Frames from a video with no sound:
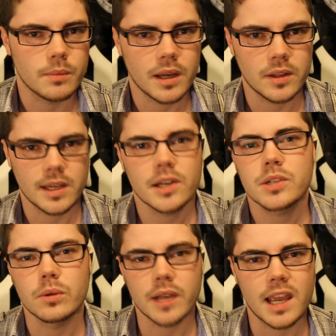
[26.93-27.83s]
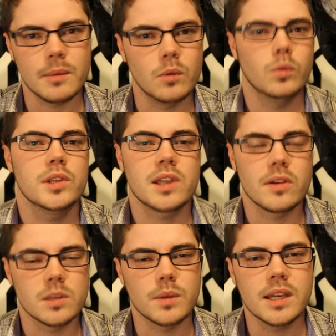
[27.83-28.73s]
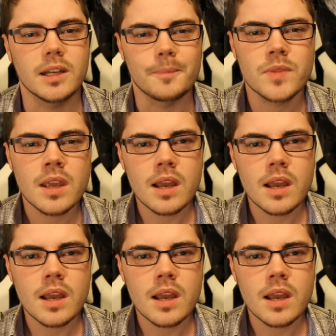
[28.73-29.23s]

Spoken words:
about the actual game and what's going to be in it.